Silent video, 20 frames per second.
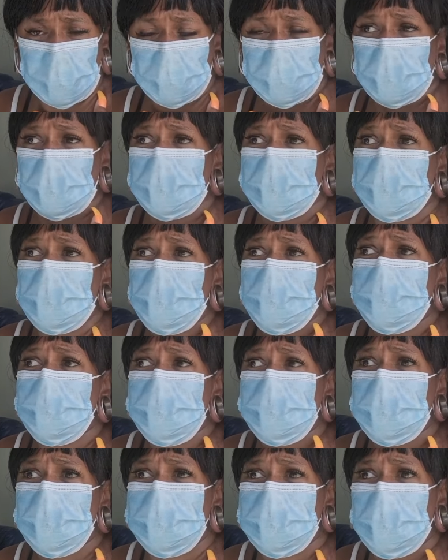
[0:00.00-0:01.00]
But I know
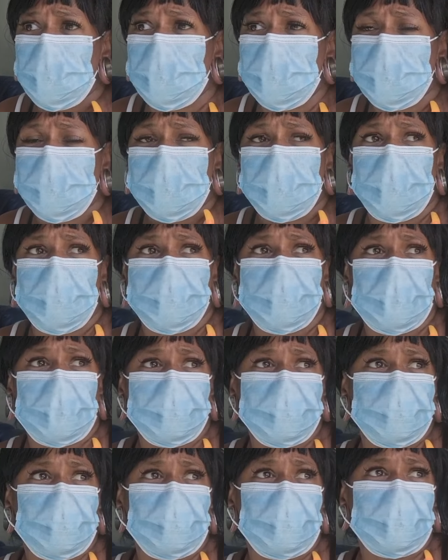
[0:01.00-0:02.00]
she said something to the
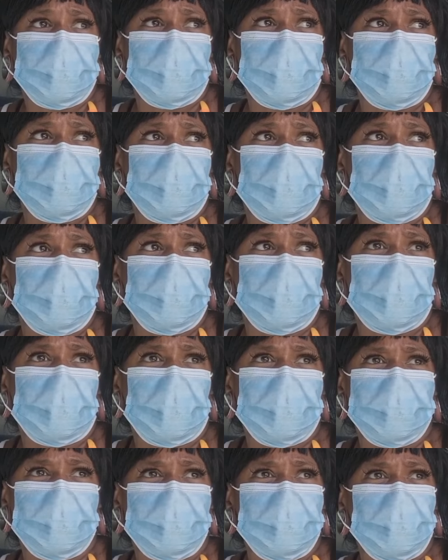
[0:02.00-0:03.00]
effect of, I don't know,
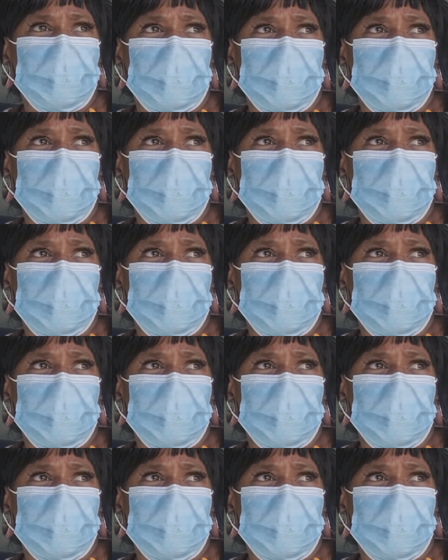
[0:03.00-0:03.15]
like, I don't know